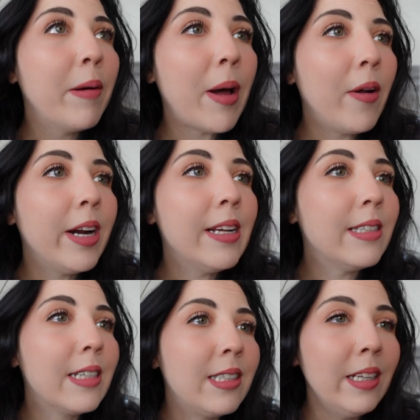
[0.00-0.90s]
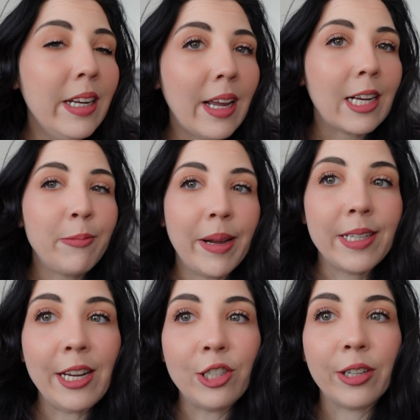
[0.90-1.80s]
about it is exceeding
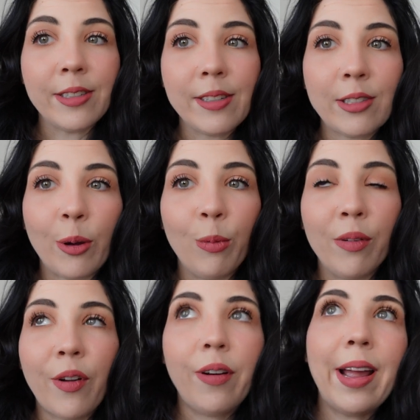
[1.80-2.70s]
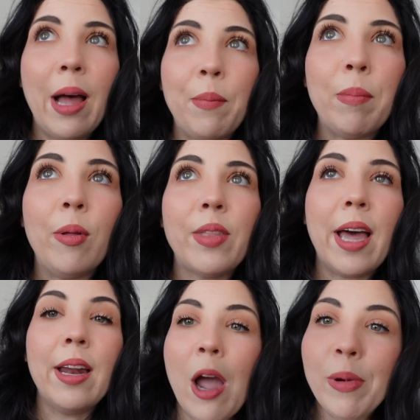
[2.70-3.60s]
expectations, so we're very happy about
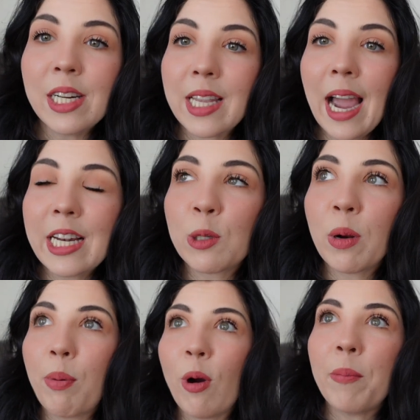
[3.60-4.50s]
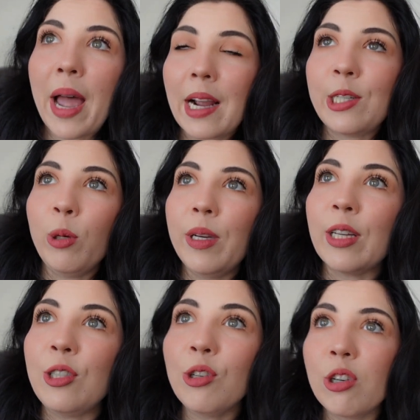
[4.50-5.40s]
that. And we just had to report back to you,
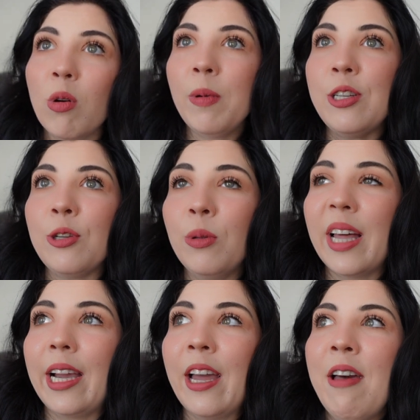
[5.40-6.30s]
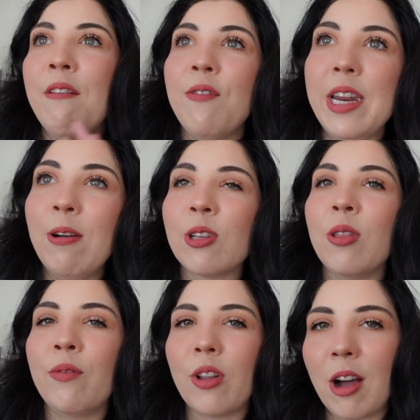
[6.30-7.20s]
because usually when we do like videos on
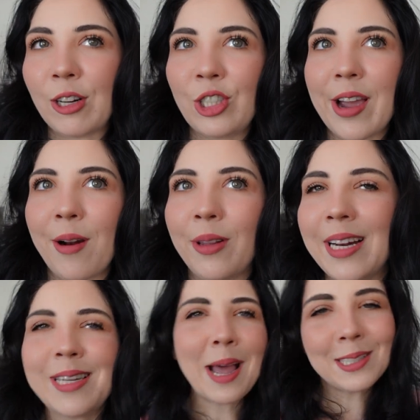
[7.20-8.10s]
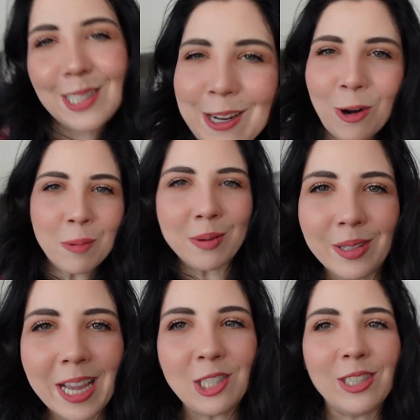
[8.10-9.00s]
the vlog channel, like testing urban
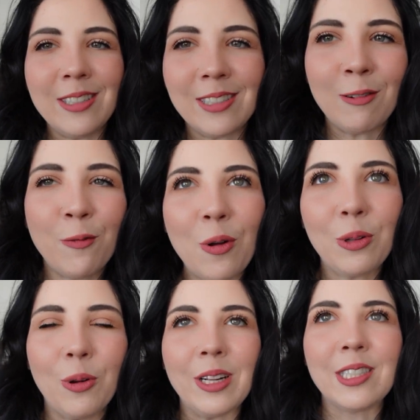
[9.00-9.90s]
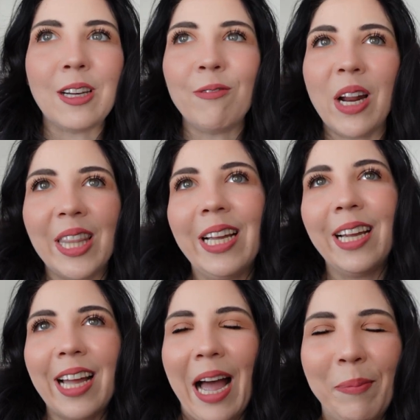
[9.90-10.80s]
legends and folklore and stuff,
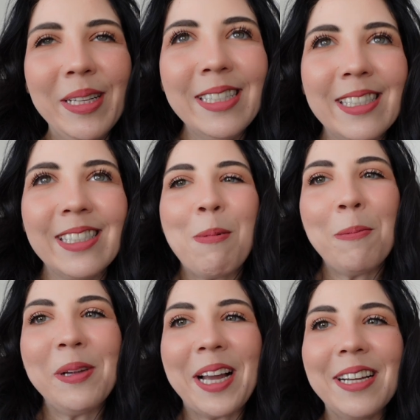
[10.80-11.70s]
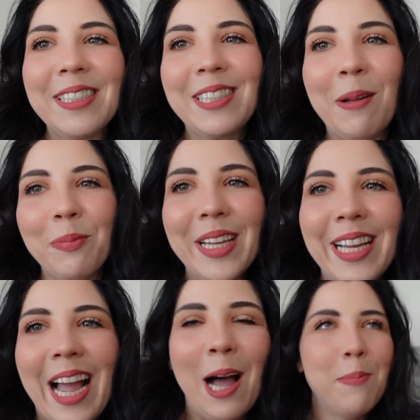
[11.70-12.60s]
nothing happens. But because
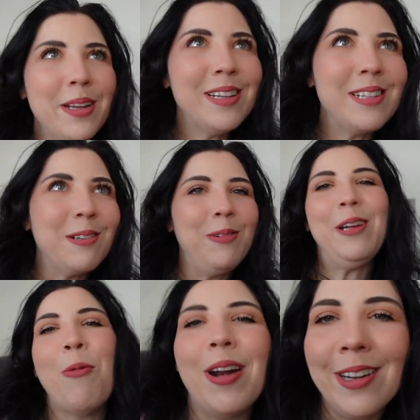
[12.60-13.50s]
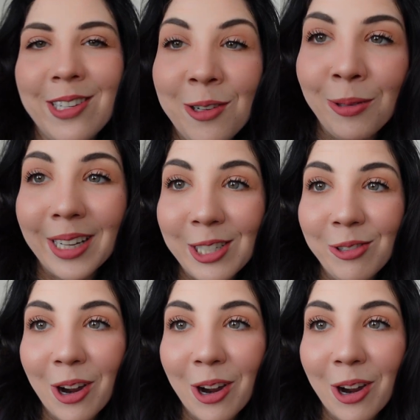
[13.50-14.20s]
something happened, we wanted to let you